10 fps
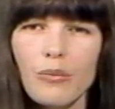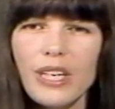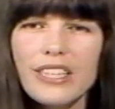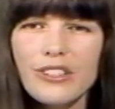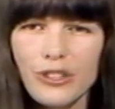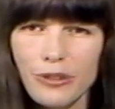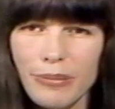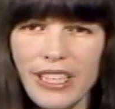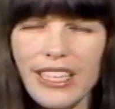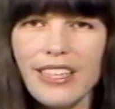weak to
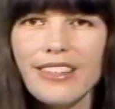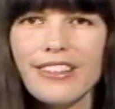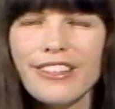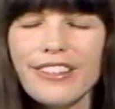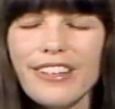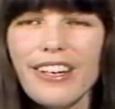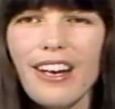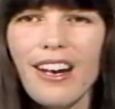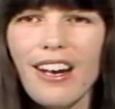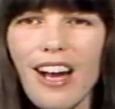me either. Uh,